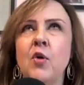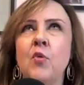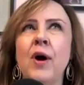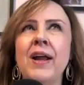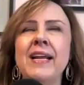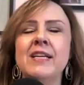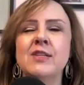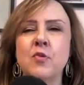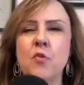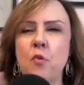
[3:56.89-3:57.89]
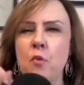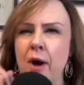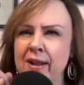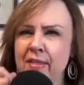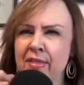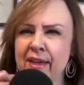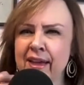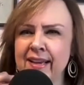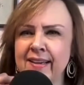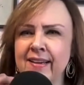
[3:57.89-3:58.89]
What is one
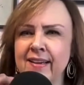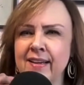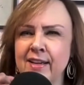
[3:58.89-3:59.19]
thing